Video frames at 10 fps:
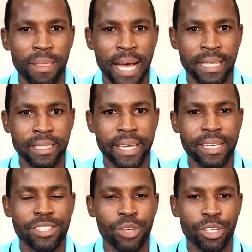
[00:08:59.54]

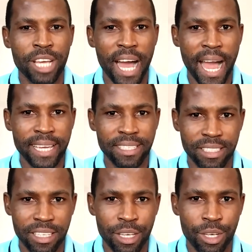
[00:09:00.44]
attained such height,
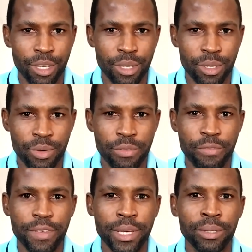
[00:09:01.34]
you
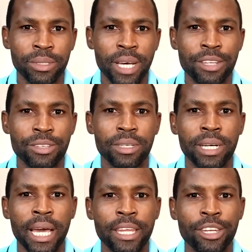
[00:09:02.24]
feel that you
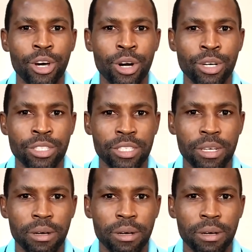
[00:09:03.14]
cannot